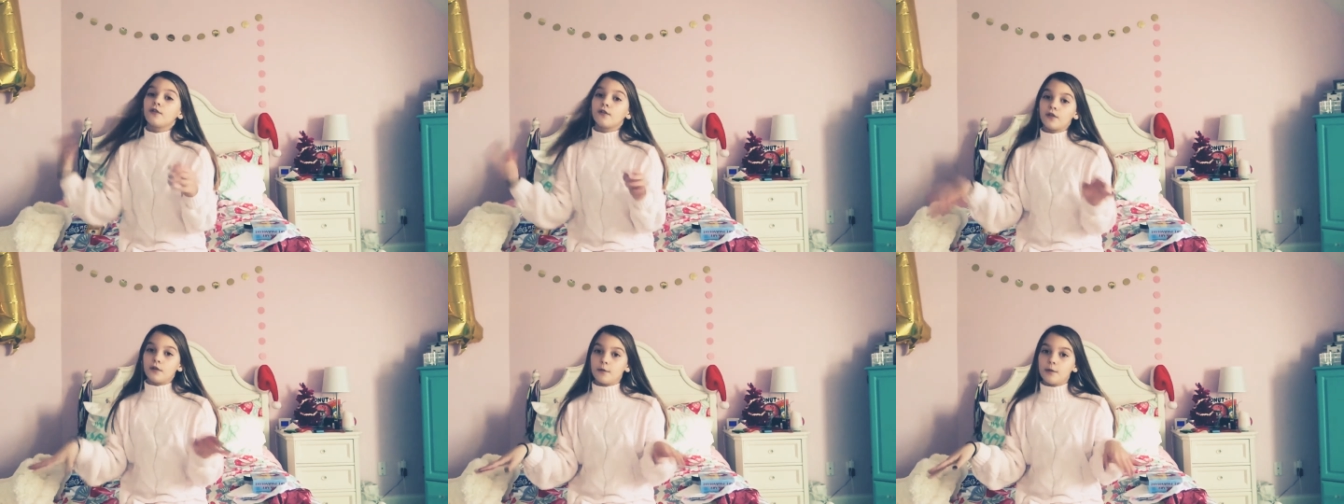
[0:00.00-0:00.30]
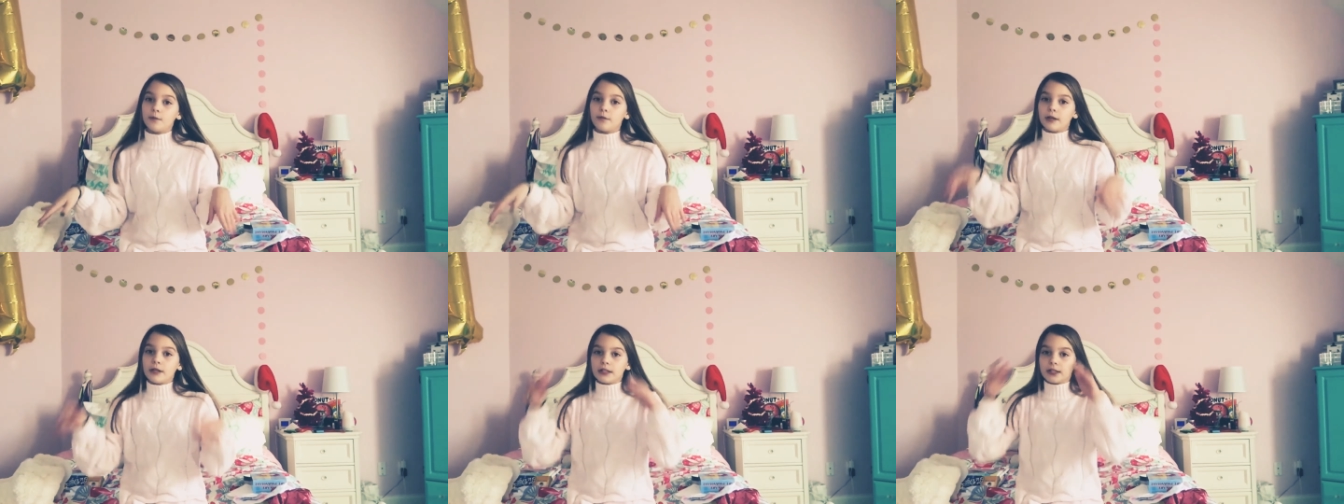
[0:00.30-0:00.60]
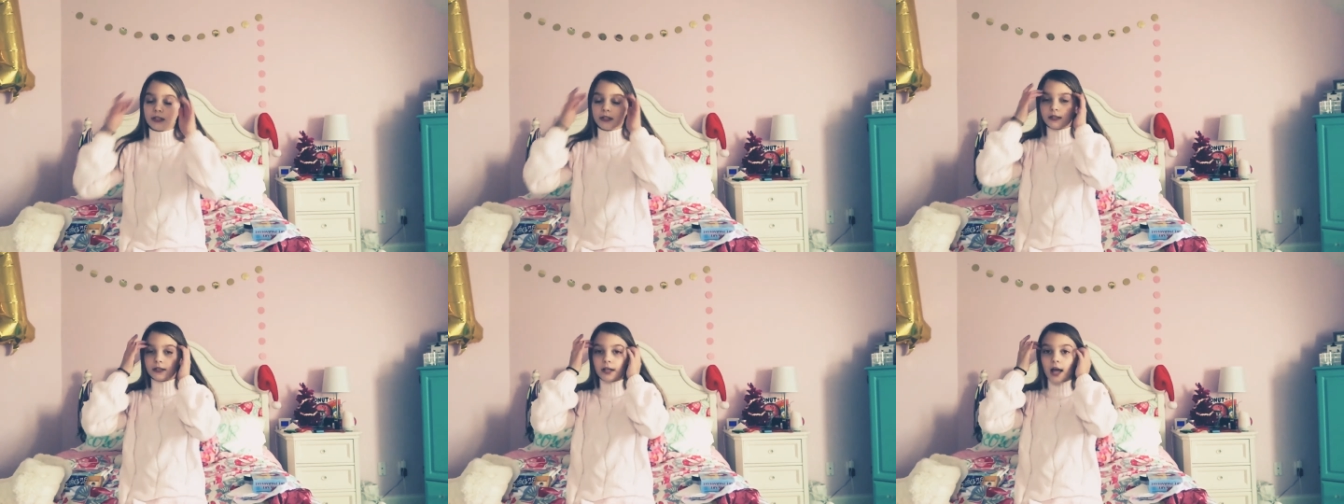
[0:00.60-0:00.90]
more
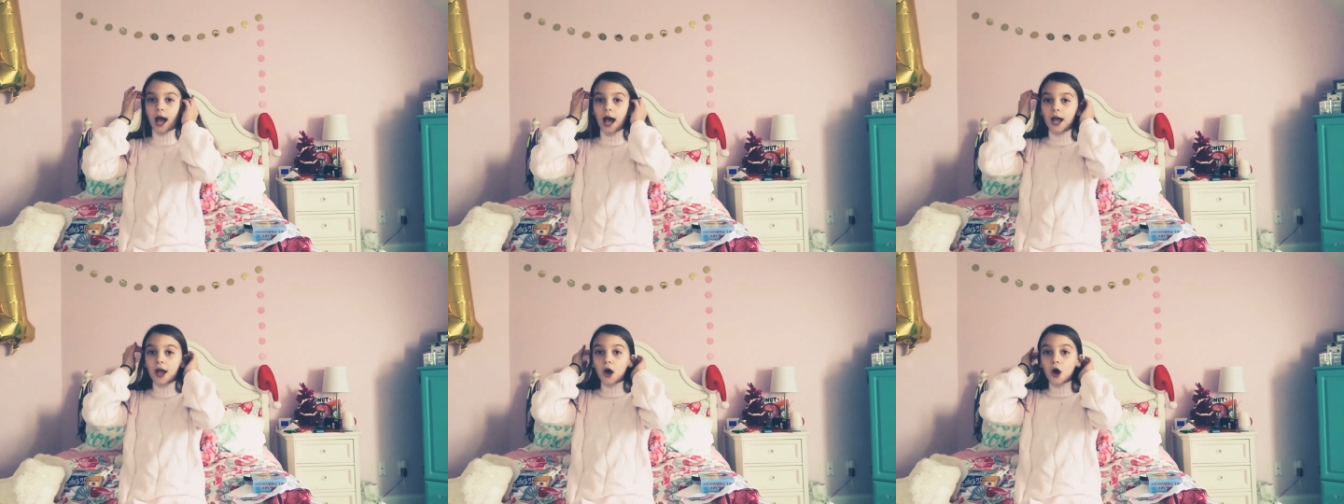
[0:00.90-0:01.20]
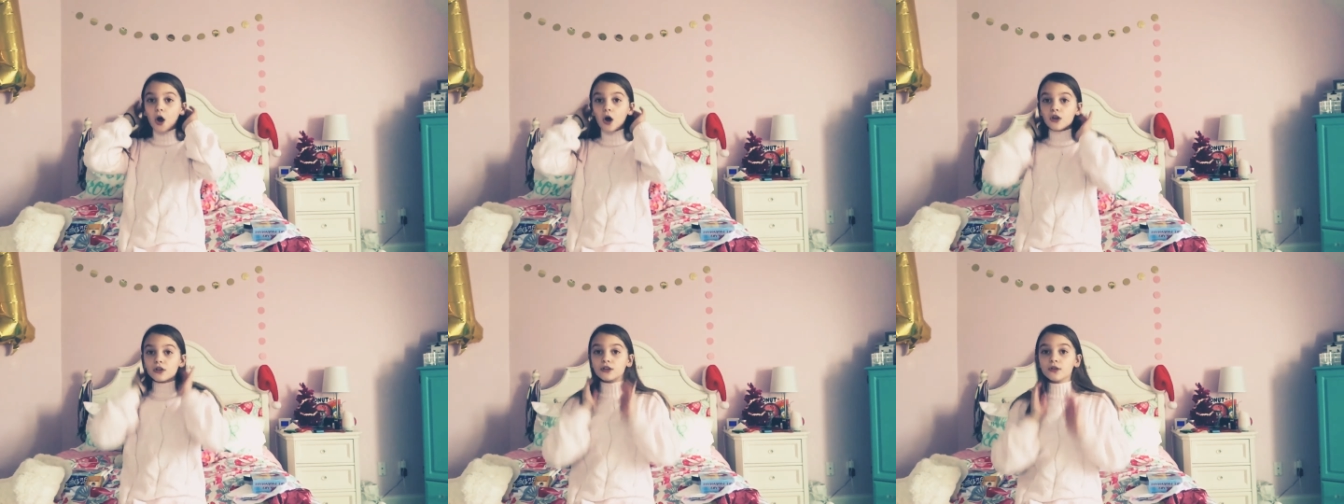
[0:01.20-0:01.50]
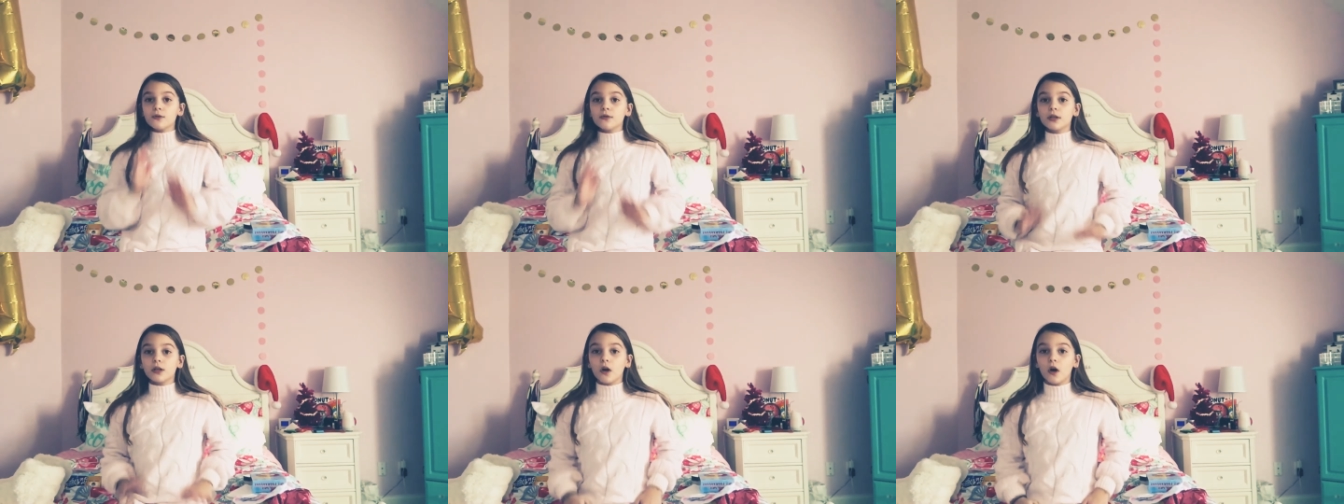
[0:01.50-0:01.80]
presents. I also
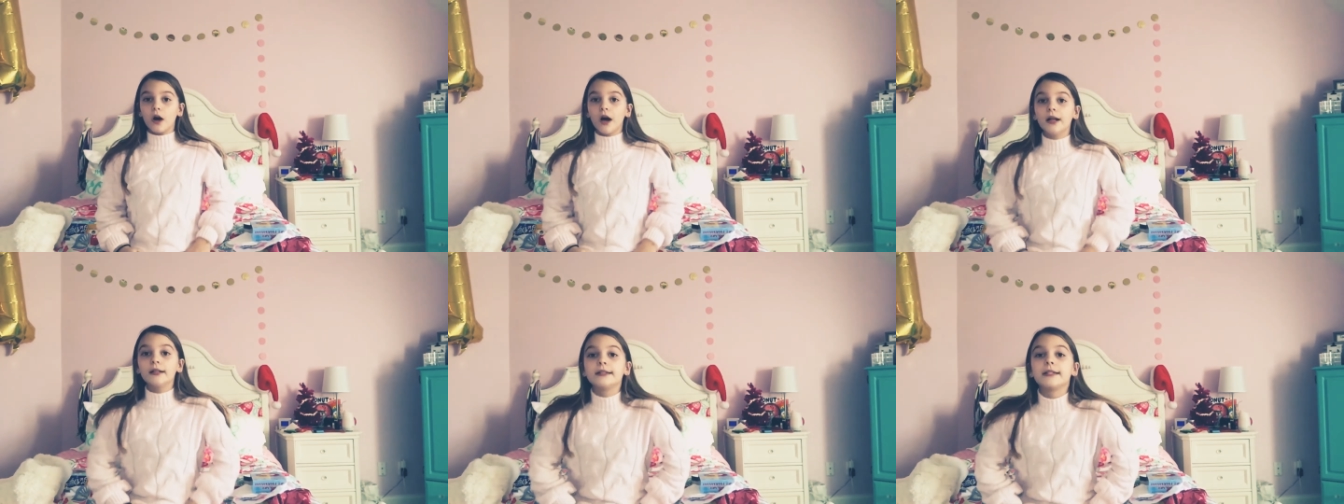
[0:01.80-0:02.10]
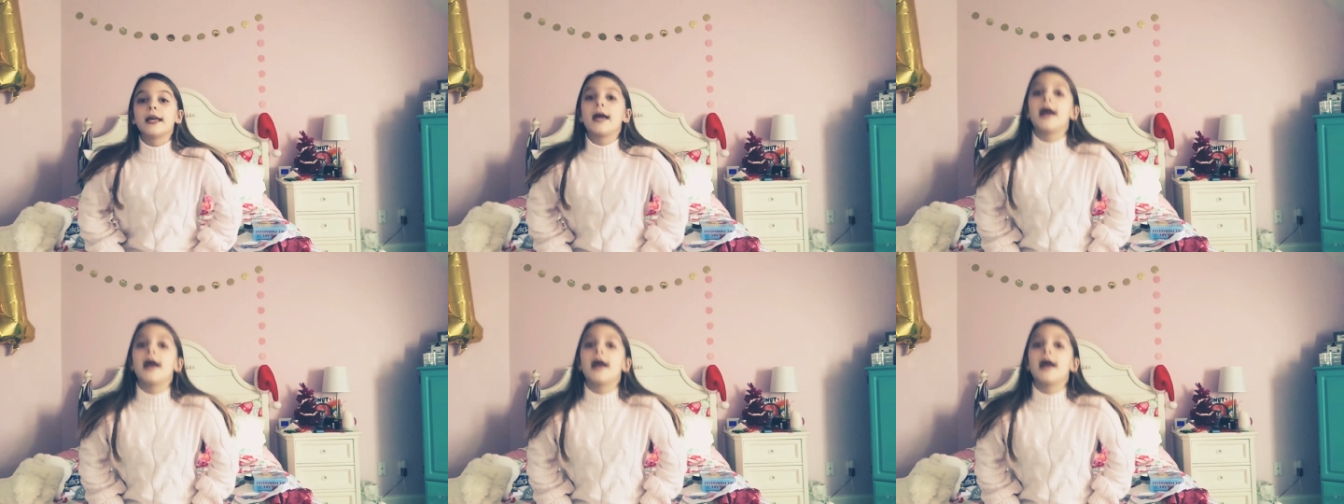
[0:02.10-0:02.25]
got